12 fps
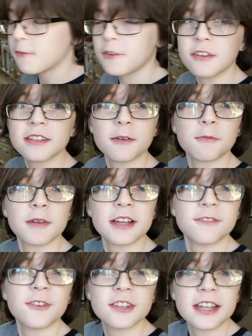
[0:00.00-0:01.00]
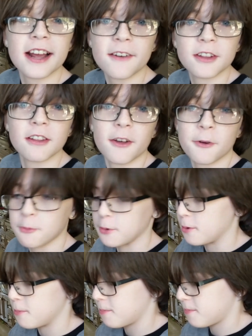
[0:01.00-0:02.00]
It feels like it feels like I have a lot of
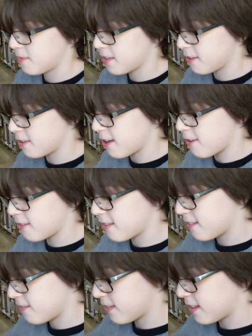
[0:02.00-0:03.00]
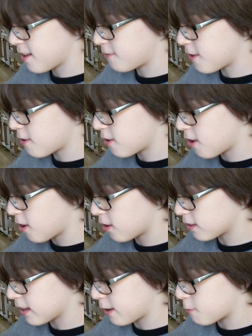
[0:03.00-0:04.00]
room. I don't know. Yeah. It felt
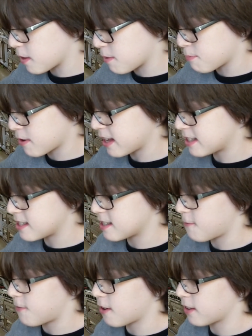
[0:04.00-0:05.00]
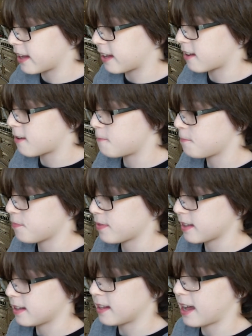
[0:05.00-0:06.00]
all like with braces. It felt like
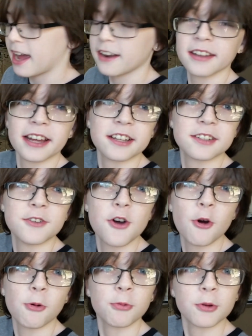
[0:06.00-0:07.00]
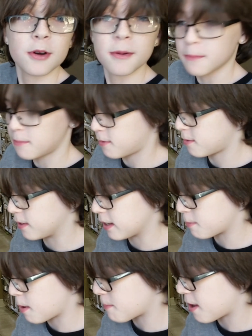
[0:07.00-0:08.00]
I had like no room.
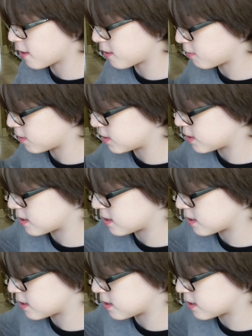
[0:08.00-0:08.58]
Like my mouth was